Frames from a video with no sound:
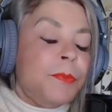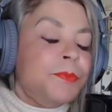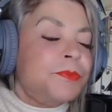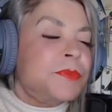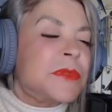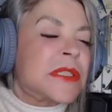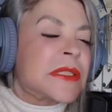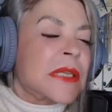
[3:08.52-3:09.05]

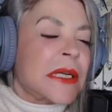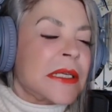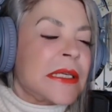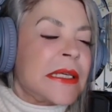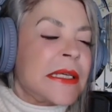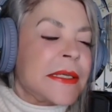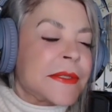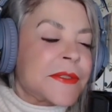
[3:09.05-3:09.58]
sun
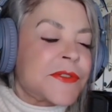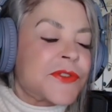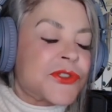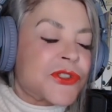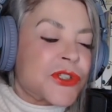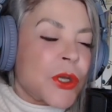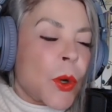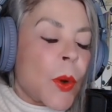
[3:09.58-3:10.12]
kissed,
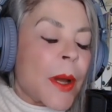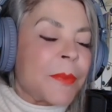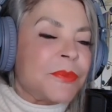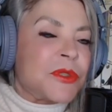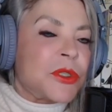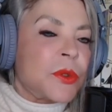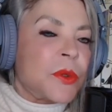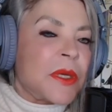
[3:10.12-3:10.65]
so
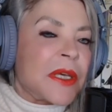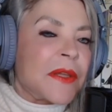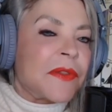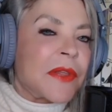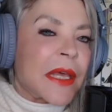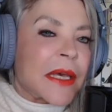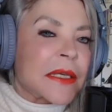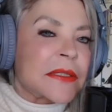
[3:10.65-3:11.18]
I'm doing
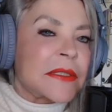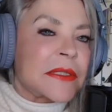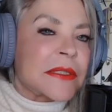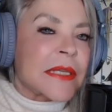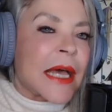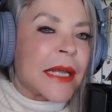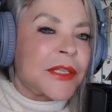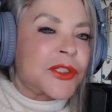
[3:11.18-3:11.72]
that.
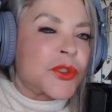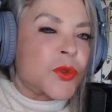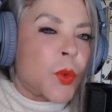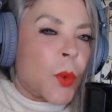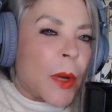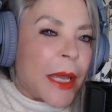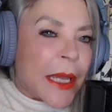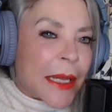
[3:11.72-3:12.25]
It's on its
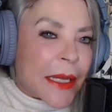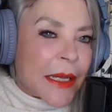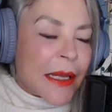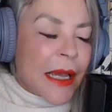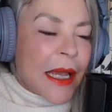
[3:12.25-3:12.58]
way.